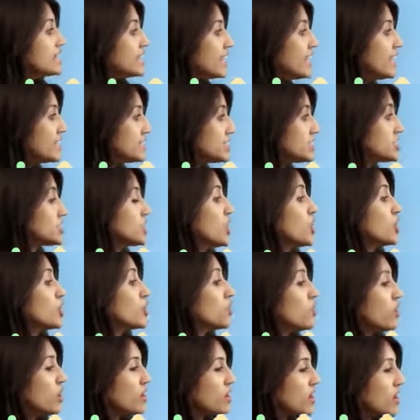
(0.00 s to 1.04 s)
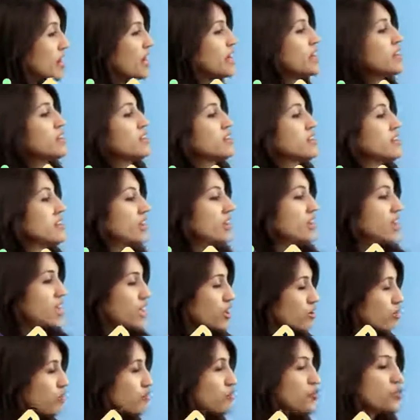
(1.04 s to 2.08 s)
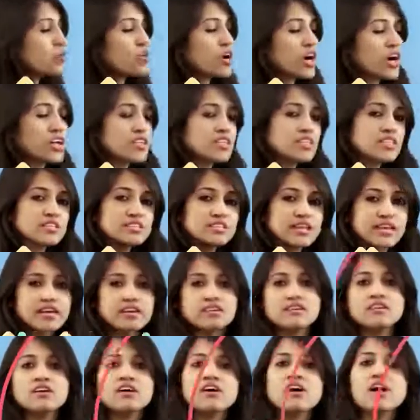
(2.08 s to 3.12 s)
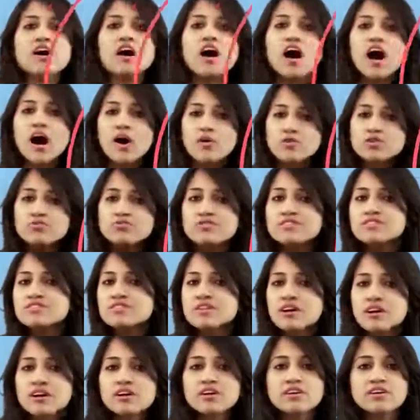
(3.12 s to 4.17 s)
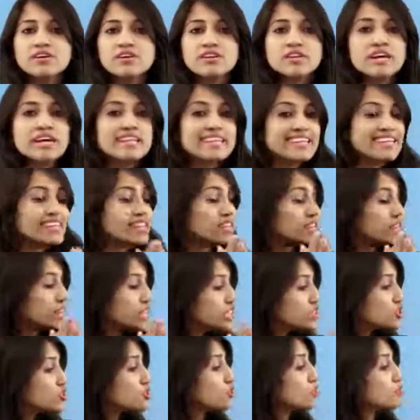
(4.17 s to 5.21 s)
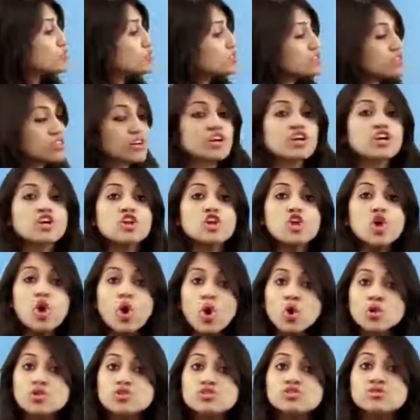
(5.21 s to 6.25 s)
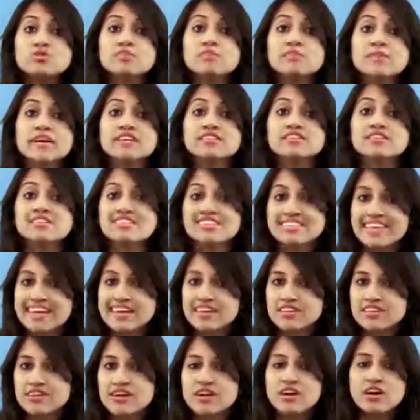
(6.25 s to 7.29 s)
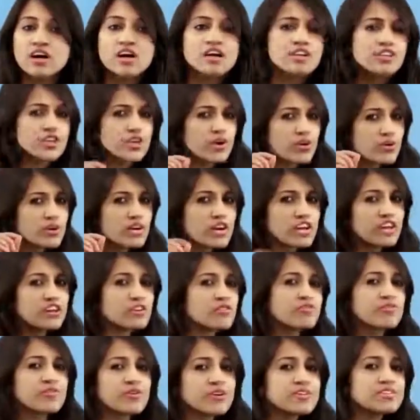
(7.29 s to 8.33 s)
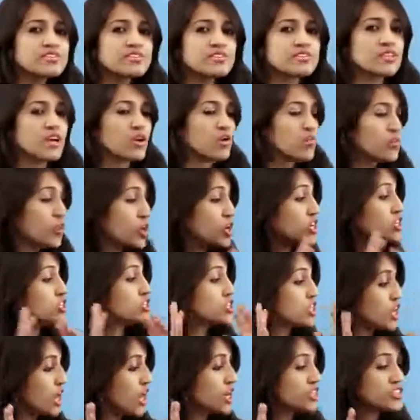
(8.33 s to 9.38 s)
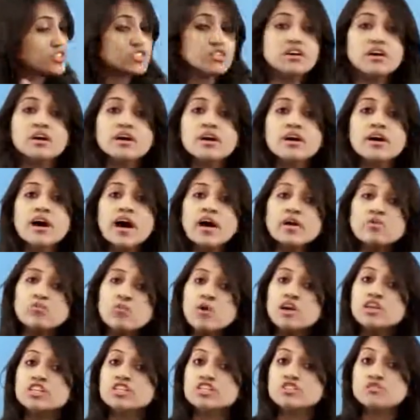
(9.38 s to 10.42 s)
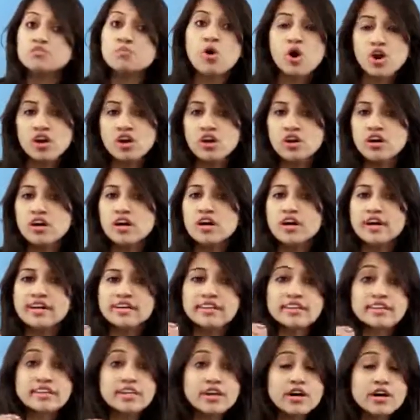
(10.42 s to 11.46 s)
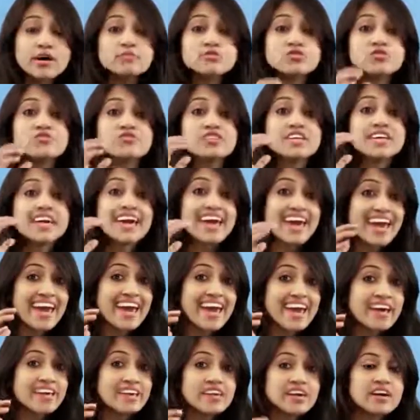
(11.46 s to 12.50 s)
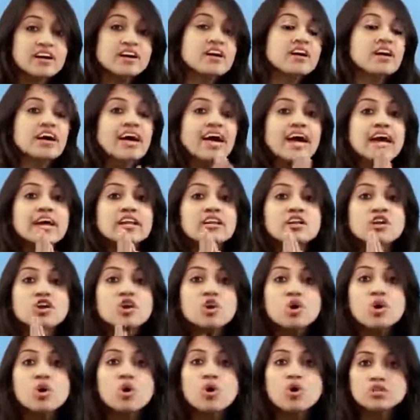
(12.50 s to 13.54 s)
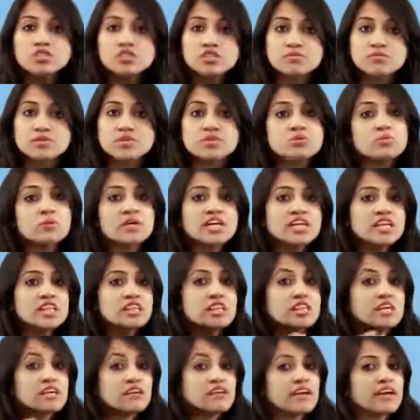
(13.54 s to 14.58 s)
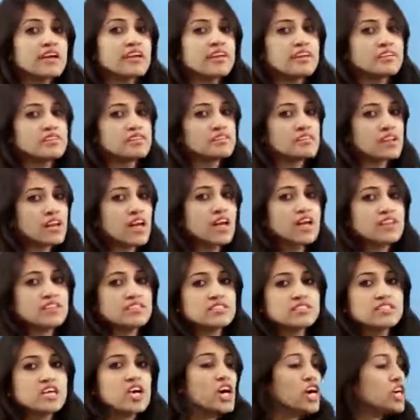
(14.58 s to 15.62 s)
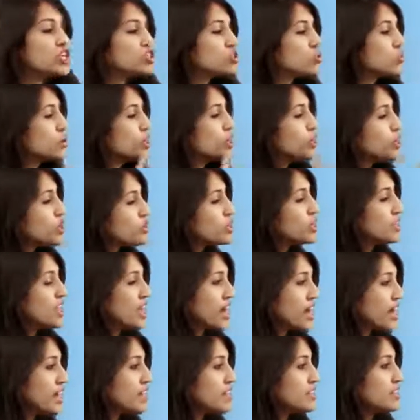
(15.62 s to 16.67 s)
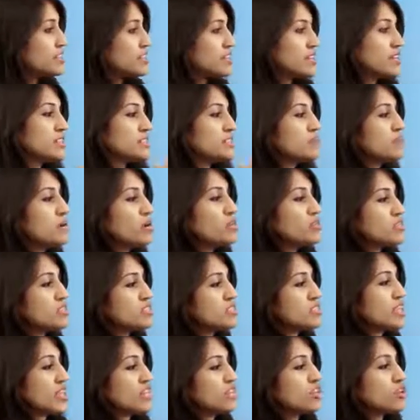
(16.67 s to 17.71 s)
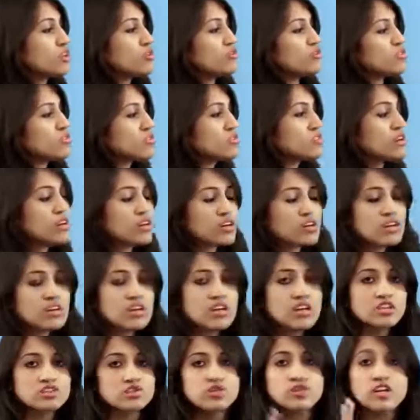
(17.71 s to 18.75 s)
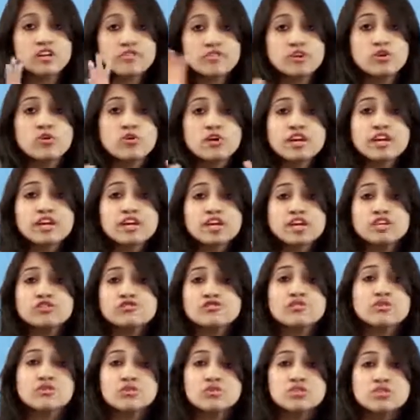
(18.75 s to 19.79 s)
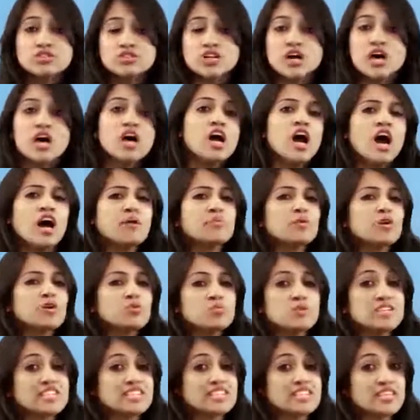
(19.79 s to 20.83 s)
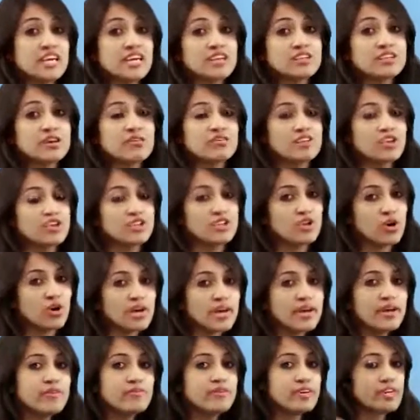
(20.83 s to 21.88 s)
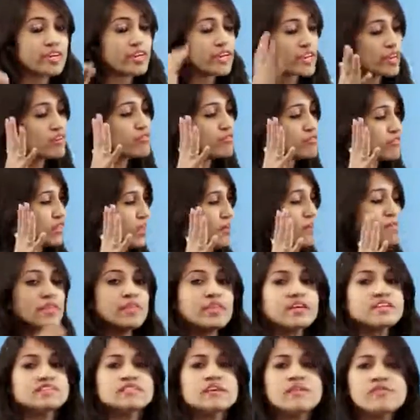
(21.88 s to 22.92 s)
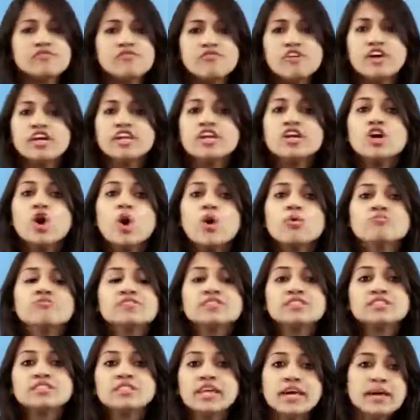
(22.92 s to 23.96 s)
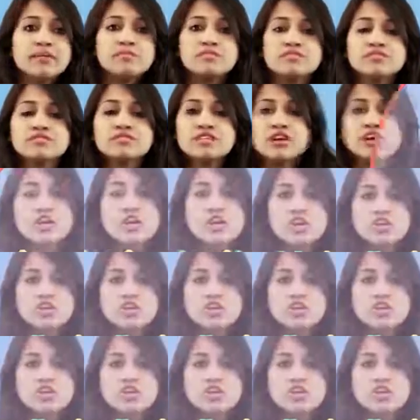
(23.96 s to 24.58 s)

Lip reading: Yes, you are right. If you cut the sector out of a circle, then the rest of the circle also makes a sector. The only difference is that one is larger and one is smaller in terms of the area enclosed between the radius lines. So when you and I discuss about the sector of the circle, so that we don't get confused about which sector we are talking, we give them some very obvious names.